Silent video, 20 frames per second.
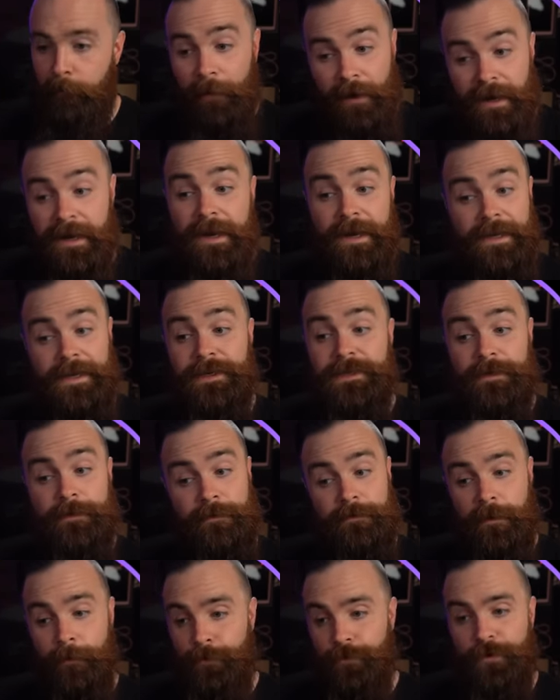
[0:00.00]
but it is
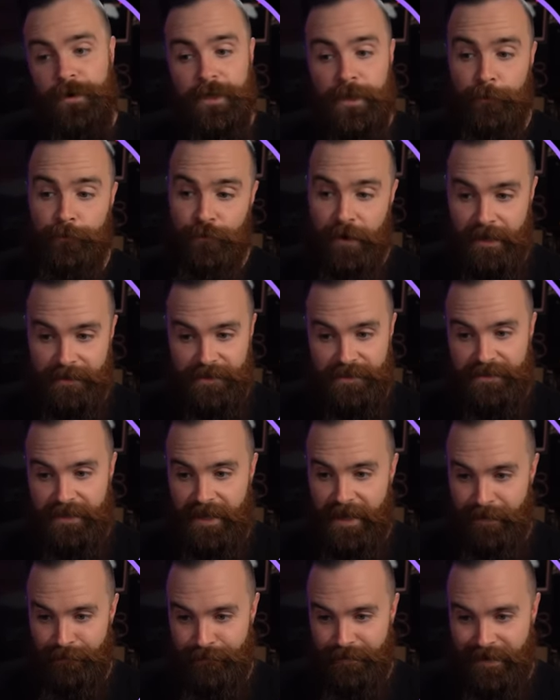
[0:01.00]
a pretty good practice to
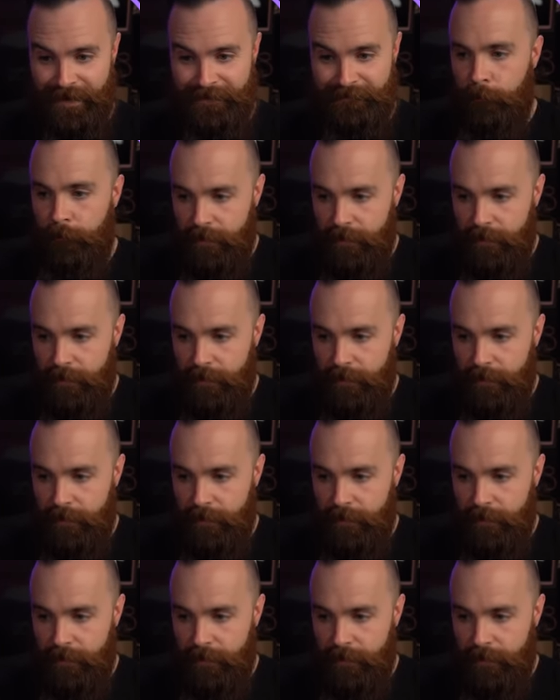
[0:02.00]
have that